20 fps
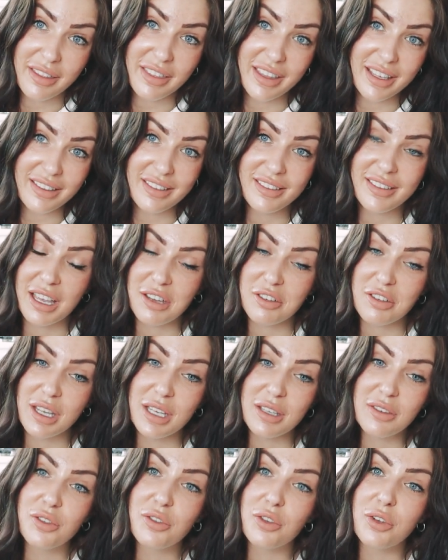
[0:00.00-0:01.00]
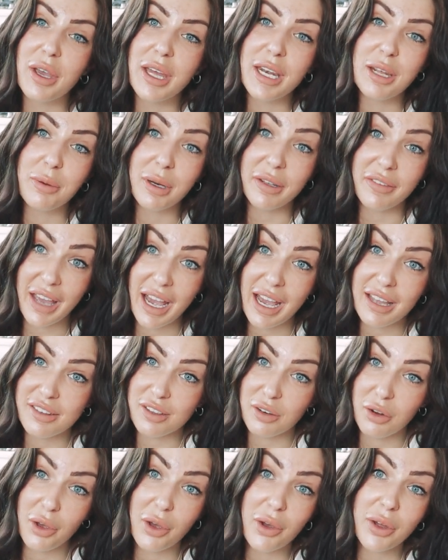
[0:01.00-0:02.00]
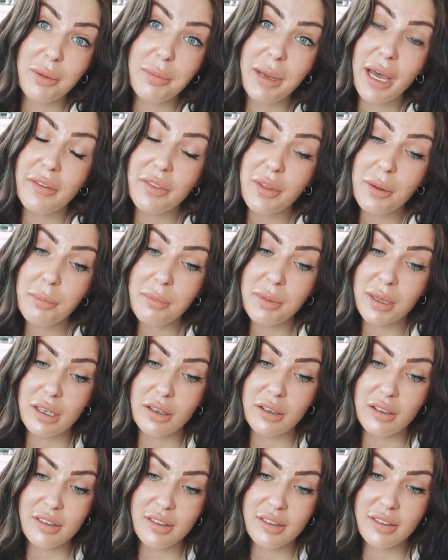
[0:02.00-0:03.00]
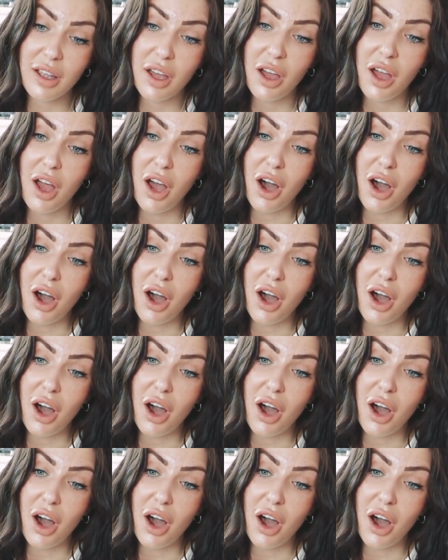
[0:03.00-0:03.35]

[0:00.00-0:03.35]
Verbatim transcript: these sachets to anyone that hasn't heard about them because